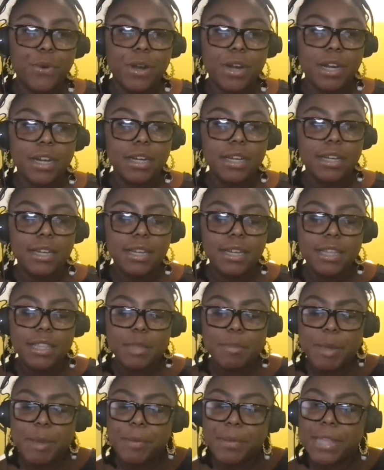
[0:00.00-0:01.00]
for
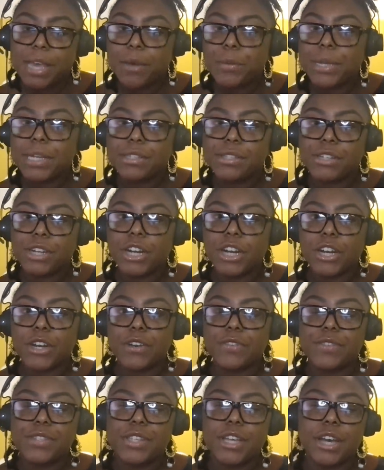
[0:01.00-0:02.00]
the people that we
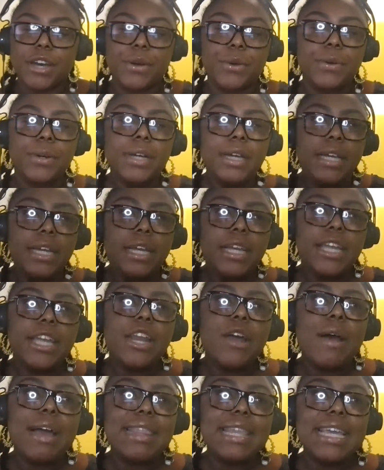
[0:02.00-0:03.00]
serve. So,
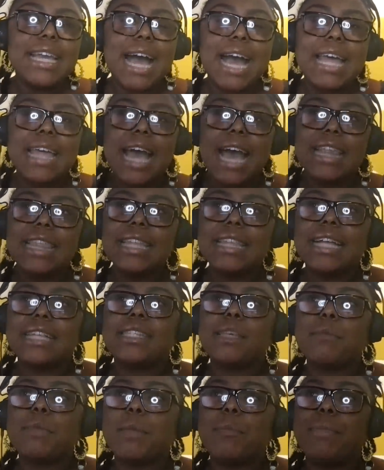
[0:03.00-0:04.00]
you know, I think I, I think
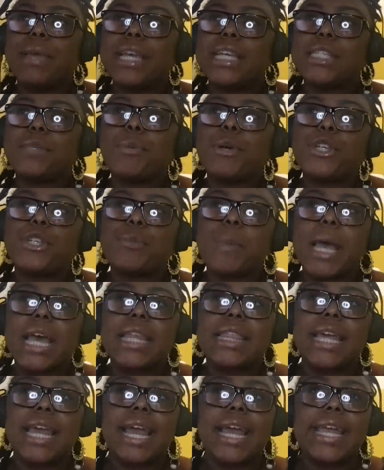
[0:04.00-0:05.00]
that's some of the biggest
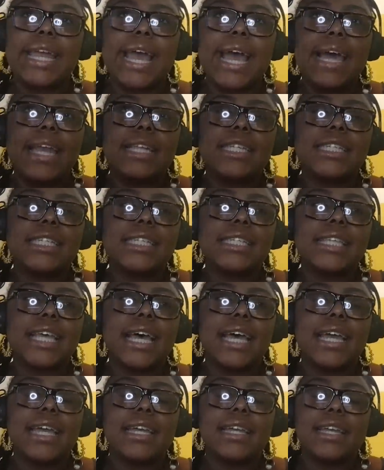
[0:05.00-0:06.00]
pushback that I get. It's just
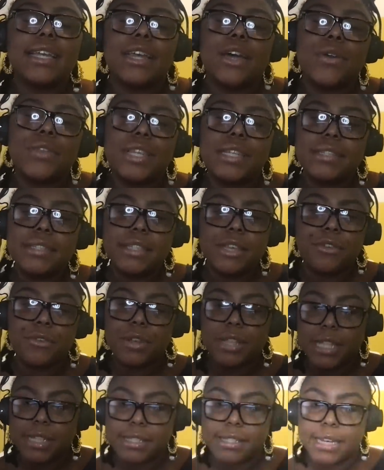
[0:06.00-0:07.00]
like, you know, this is
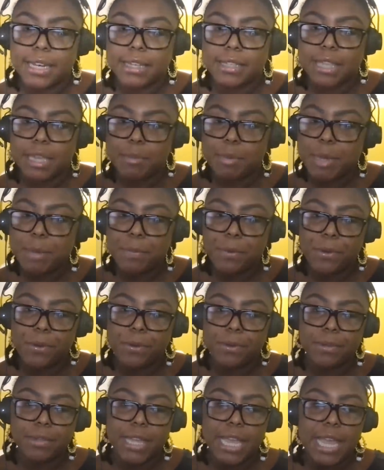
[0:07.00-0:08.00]
unrealistic. Like
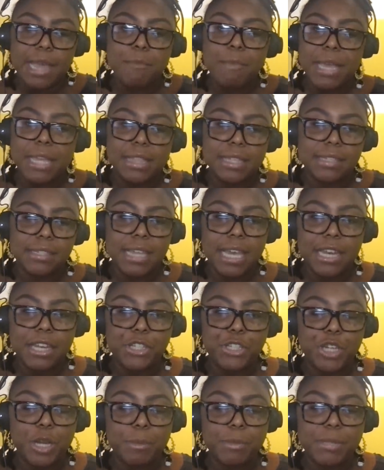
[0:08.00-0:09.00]
people can't make these kind
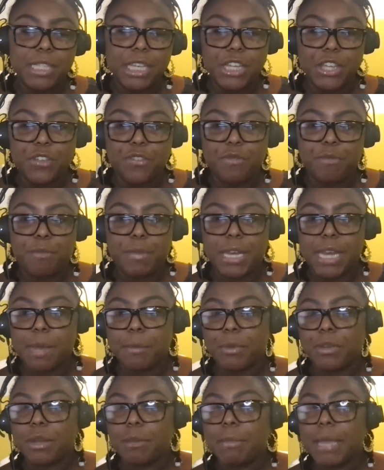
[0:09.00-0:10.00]
of jumps that you've been
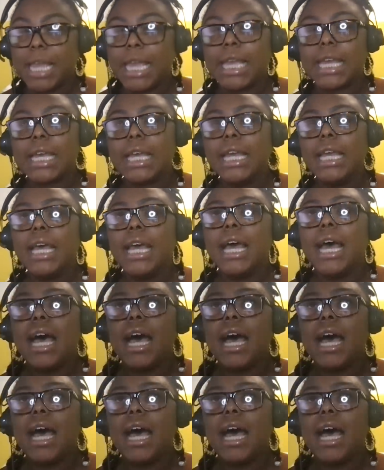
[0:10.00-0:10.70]
able to make.